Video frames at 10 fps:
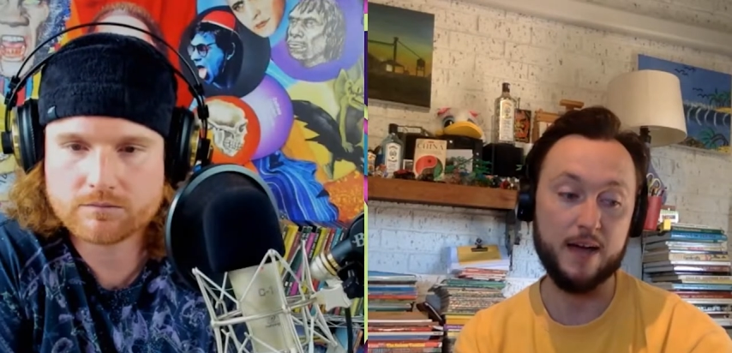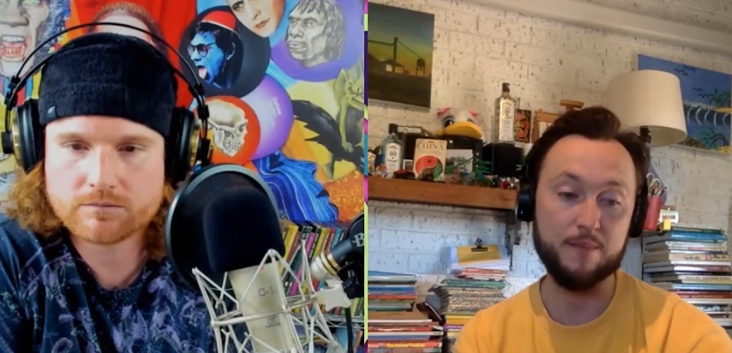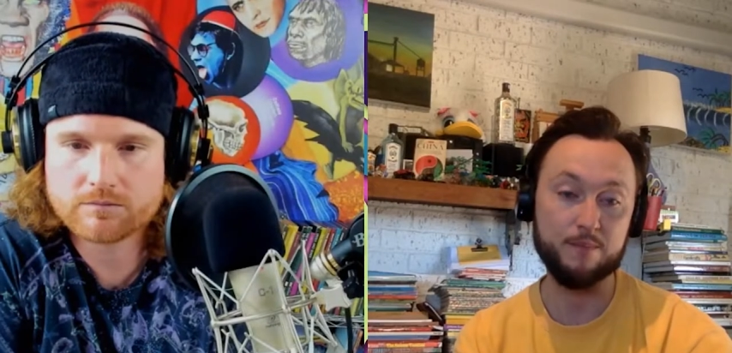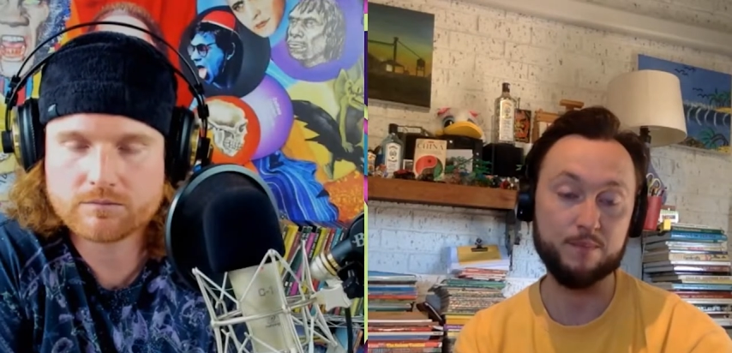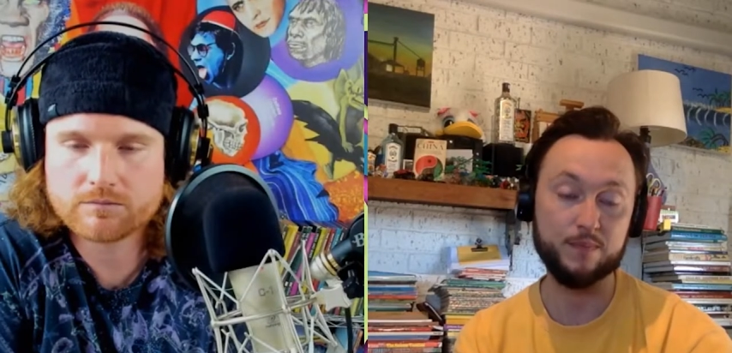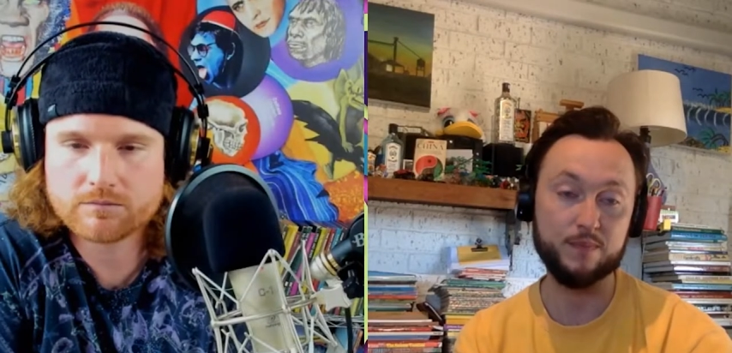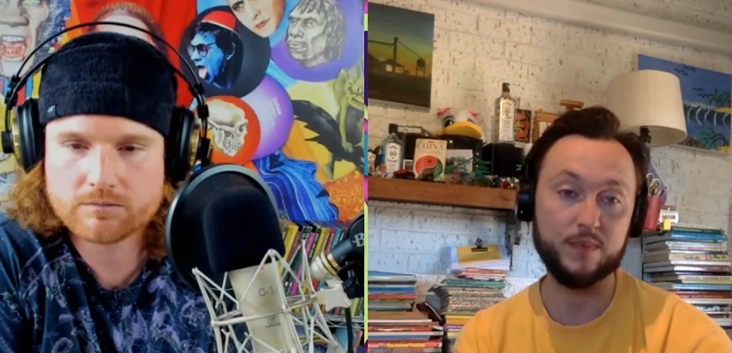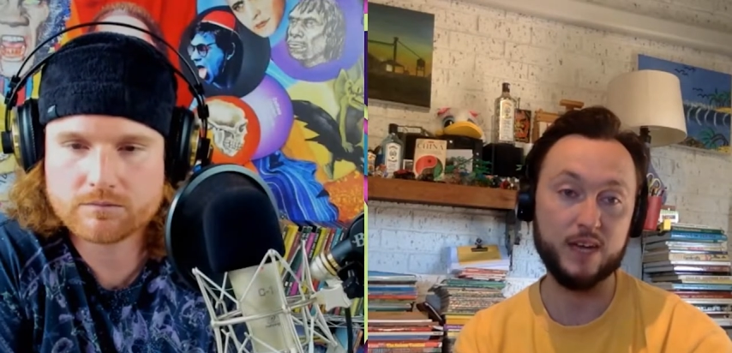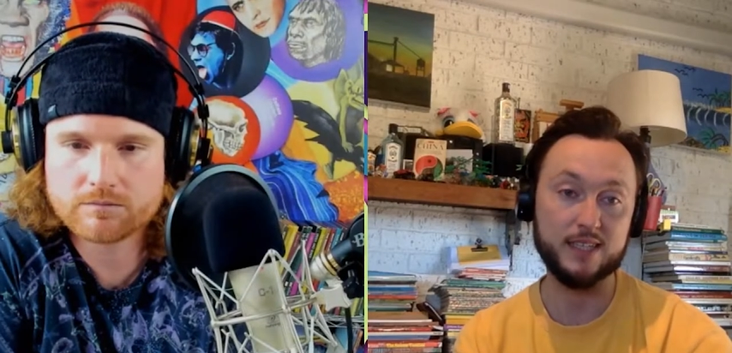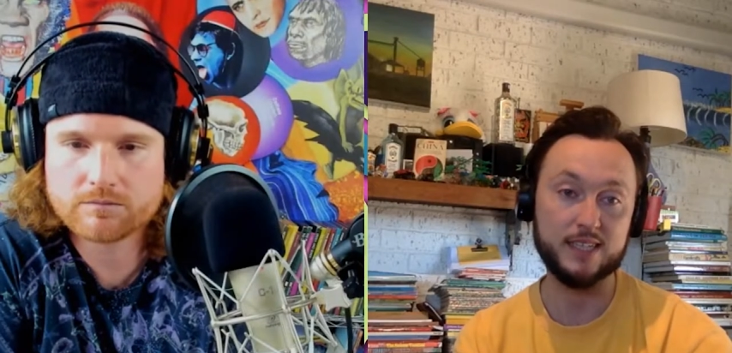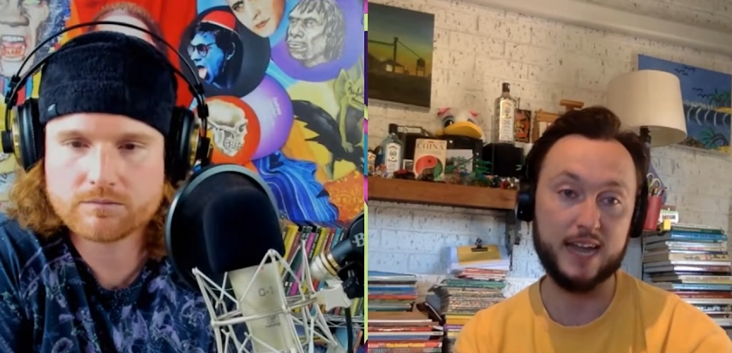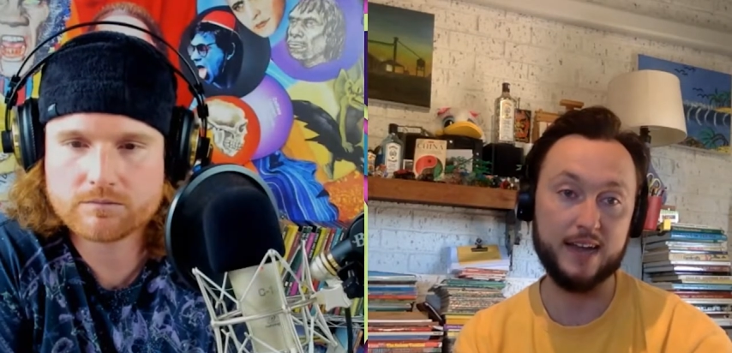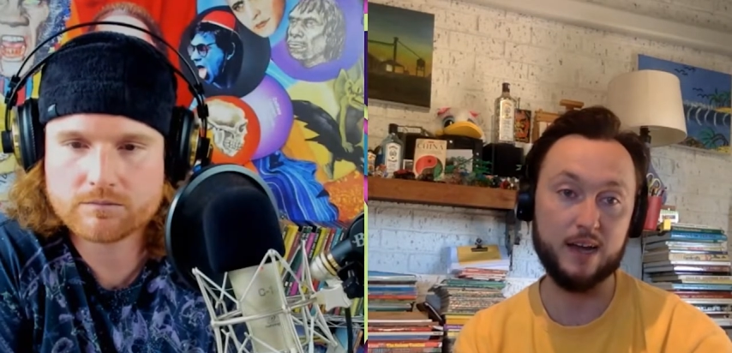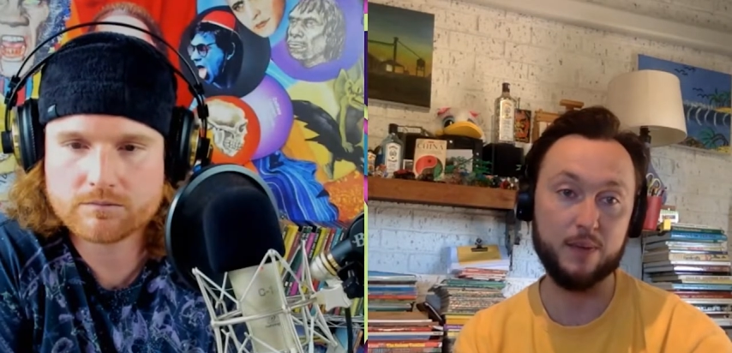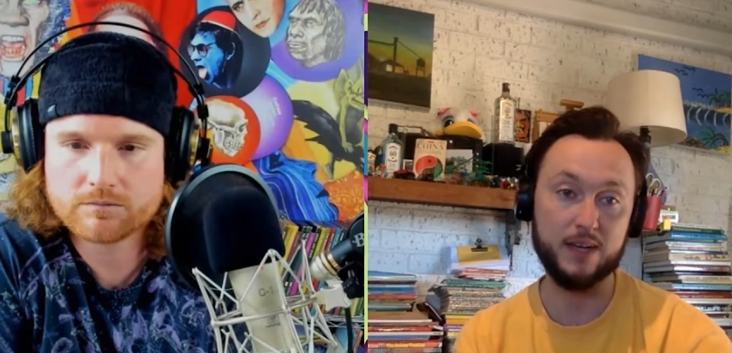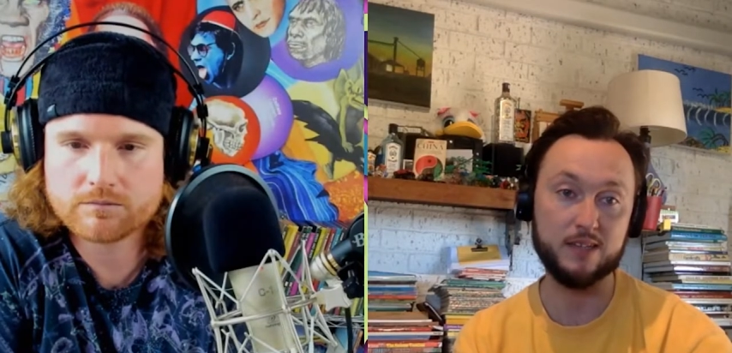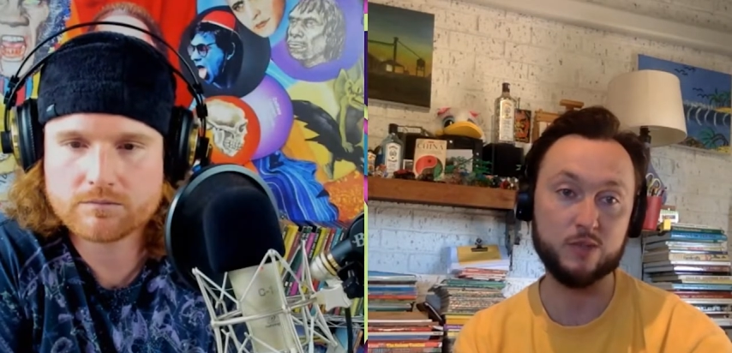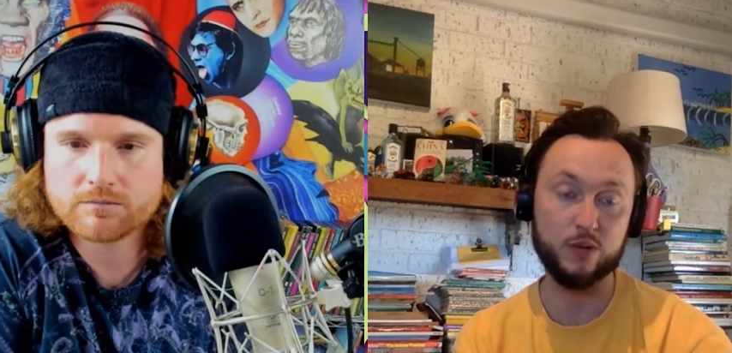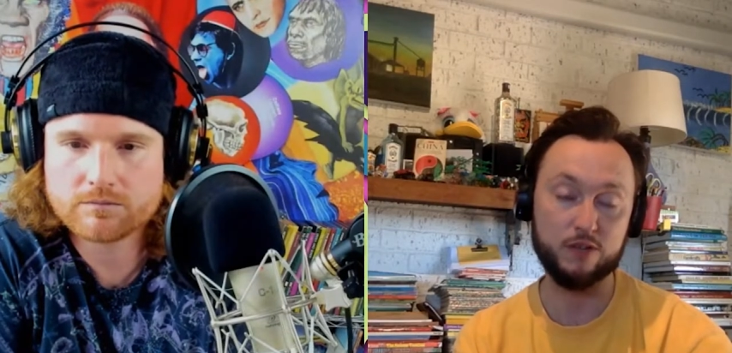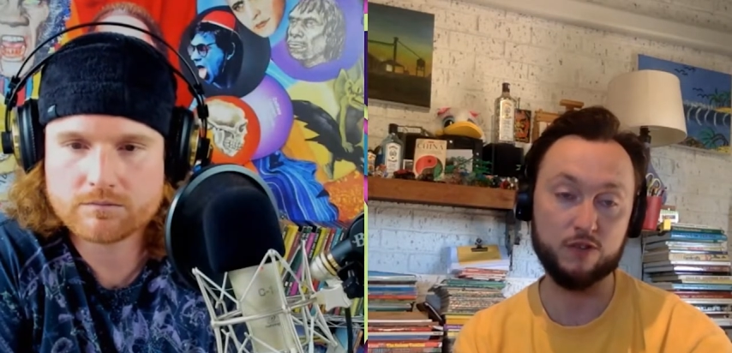Speaker 1: um, I scan up at
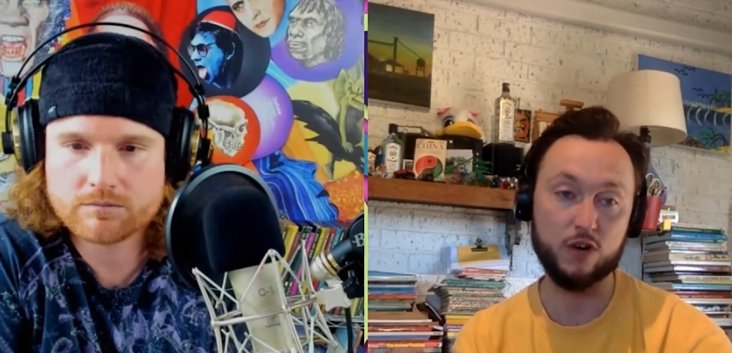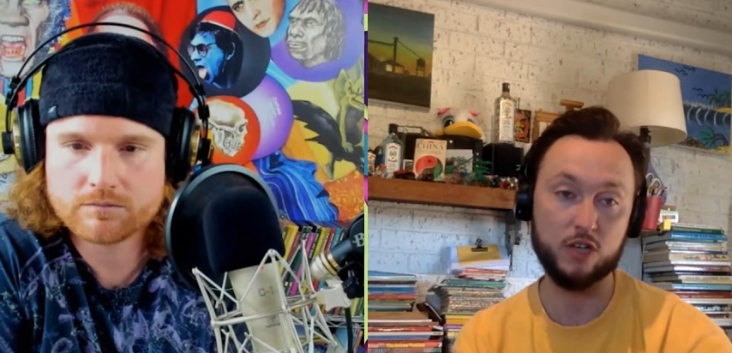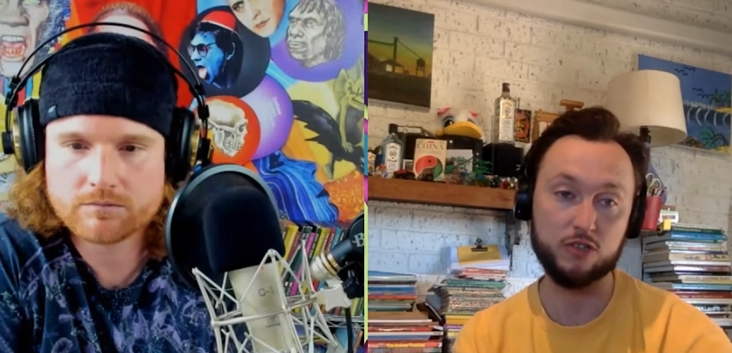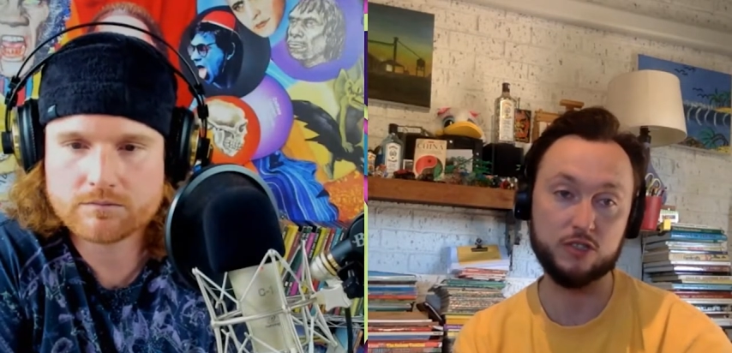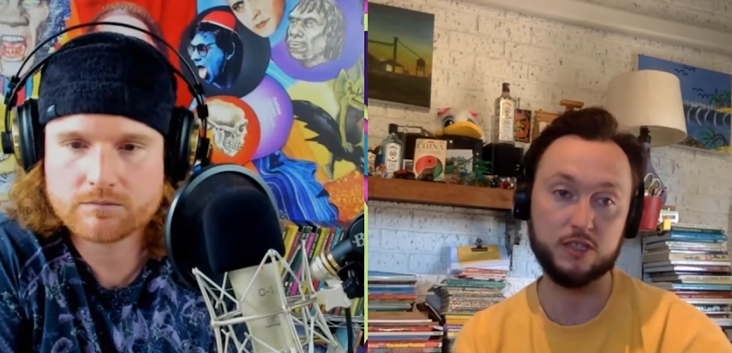2400